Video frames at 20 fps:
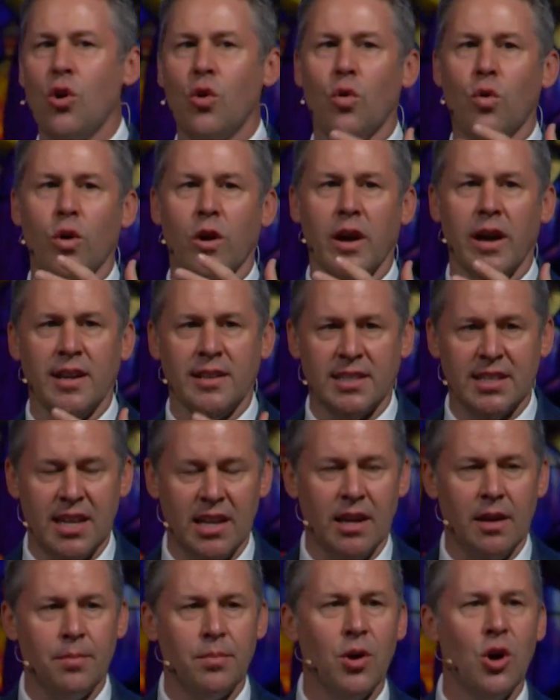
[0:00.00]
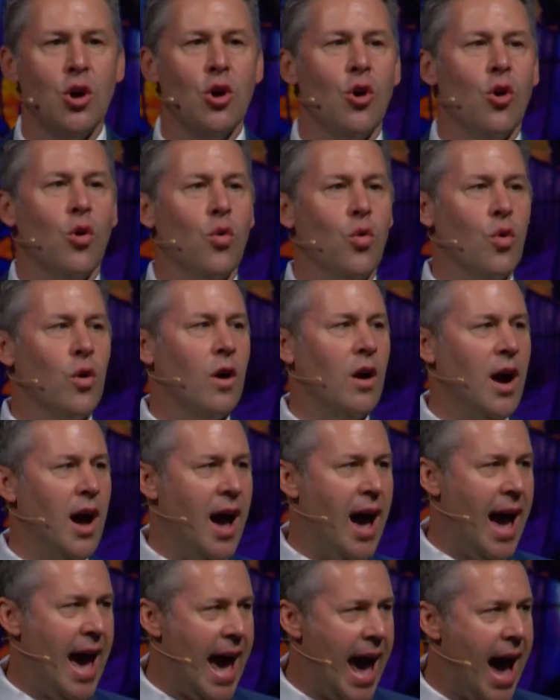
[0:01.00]
or a tip or
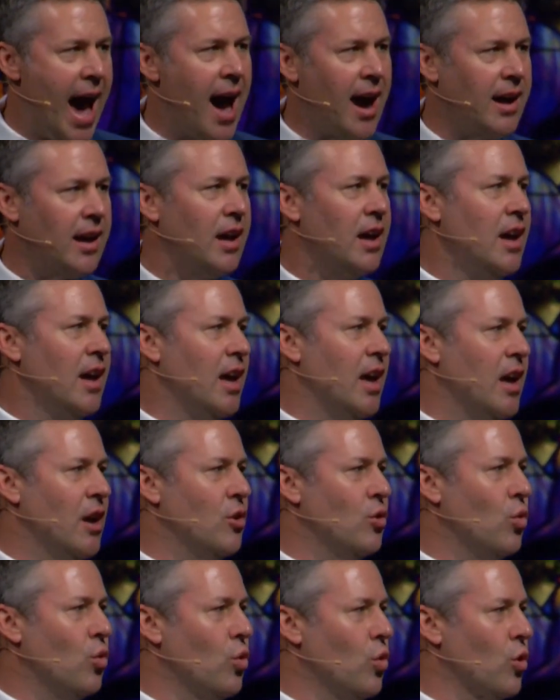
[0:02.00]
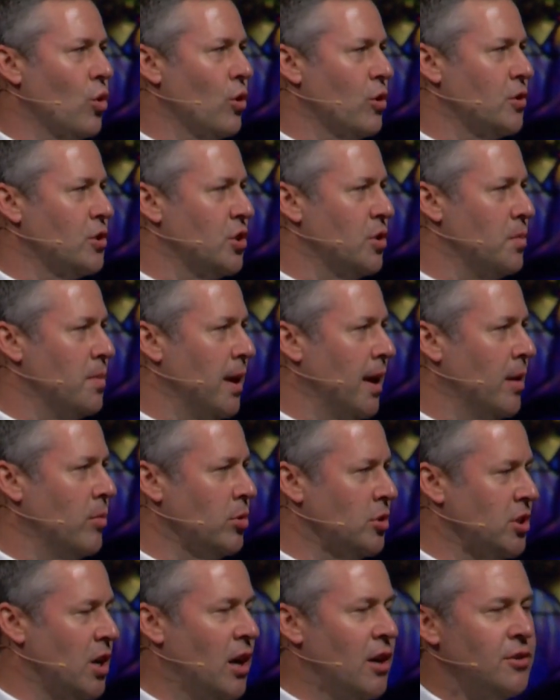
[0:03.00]
a hack in order to be
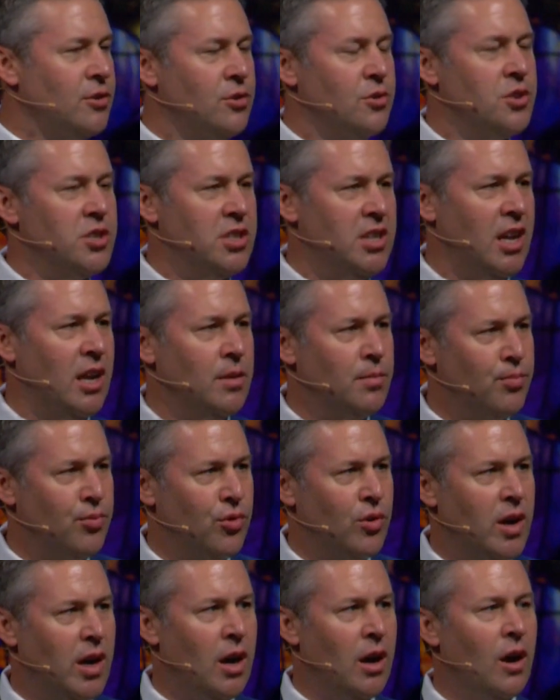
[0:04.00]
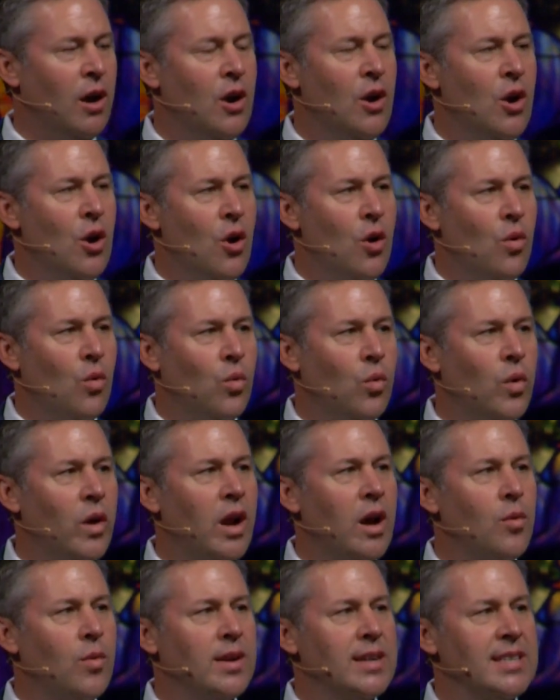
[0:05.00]
able to understand prayer.
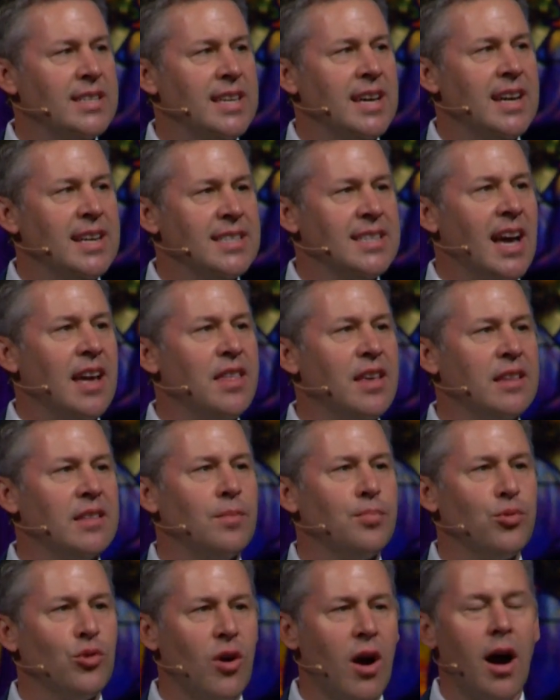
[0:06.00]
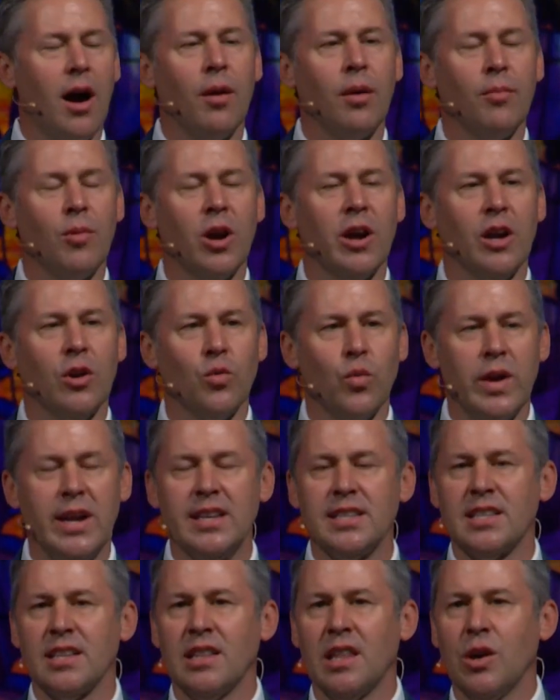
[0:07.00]
What I want to say is I think the primary
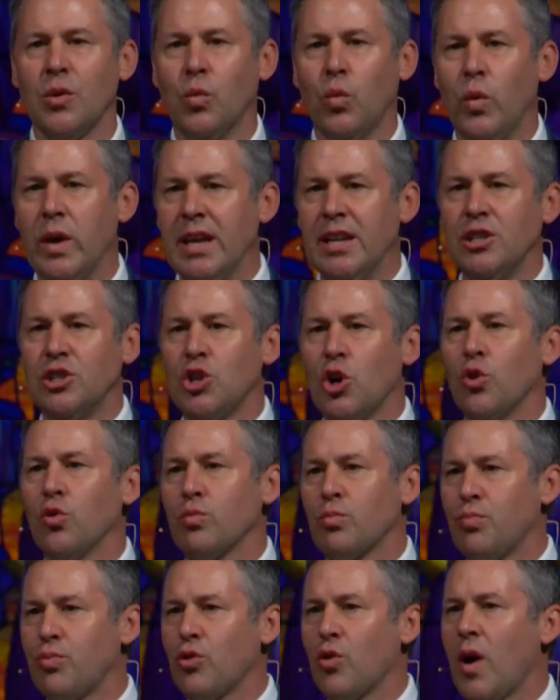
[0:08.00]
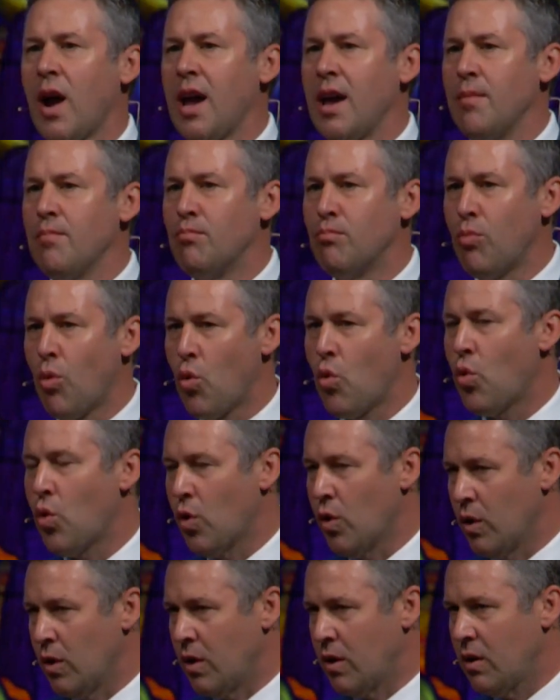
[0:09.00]
reason that we don't pray
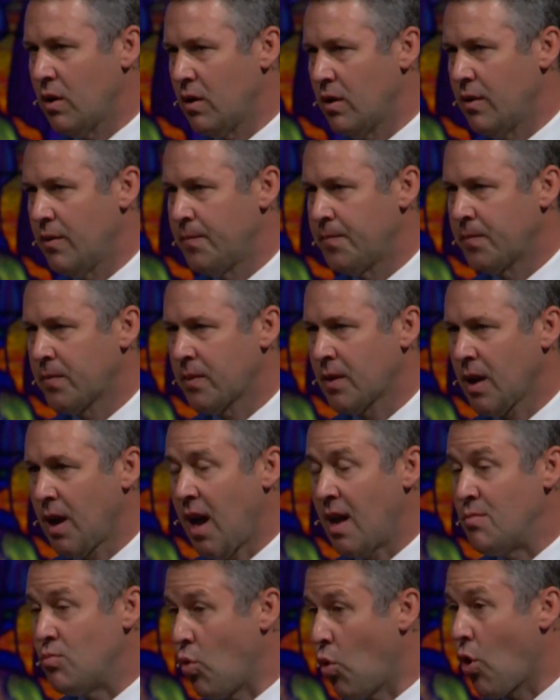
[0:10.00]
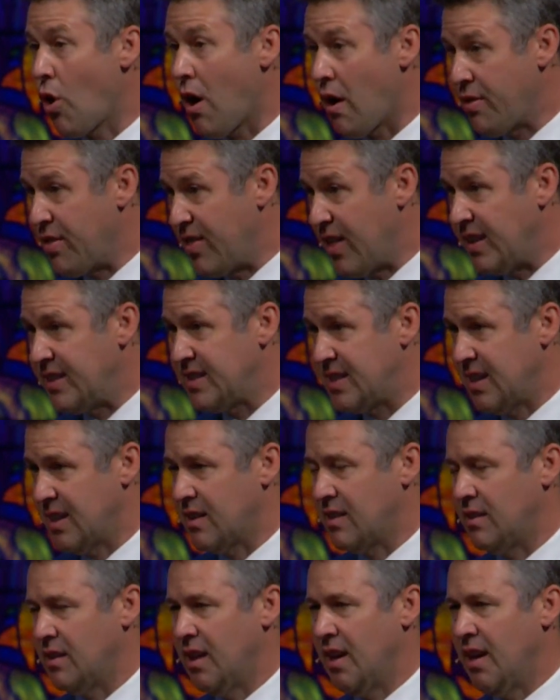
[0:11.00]
more and more
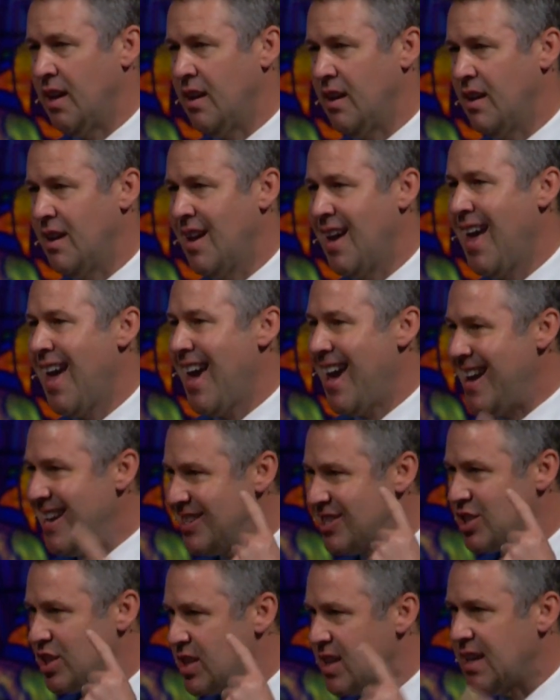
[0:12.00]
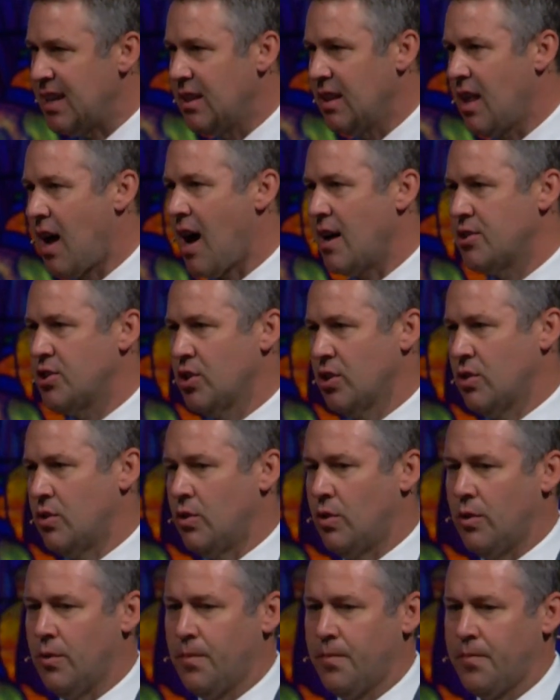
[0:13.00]
authentically is theological.